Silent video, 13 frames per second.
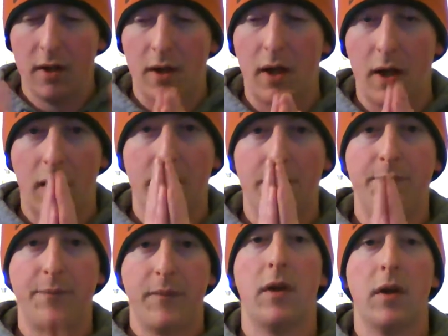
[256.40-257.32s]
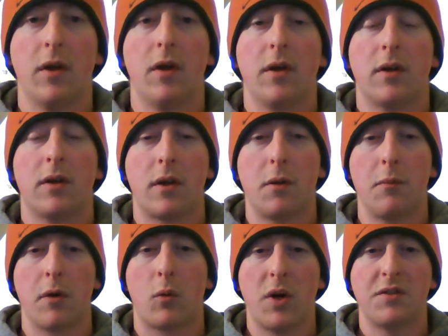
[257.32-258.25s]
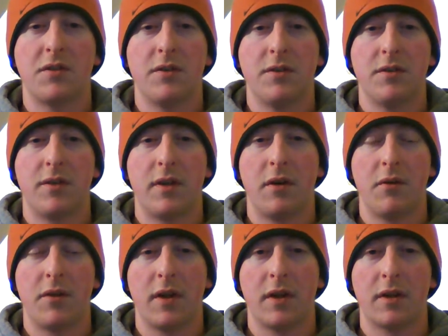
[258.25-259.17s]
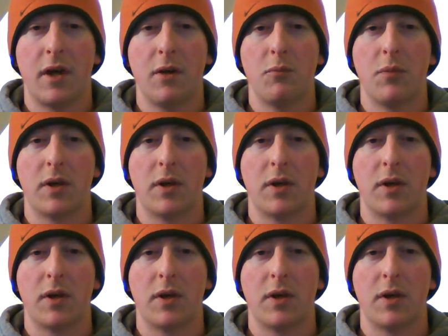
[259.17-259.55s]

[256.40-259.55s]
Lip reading: give me your questions and everything like that,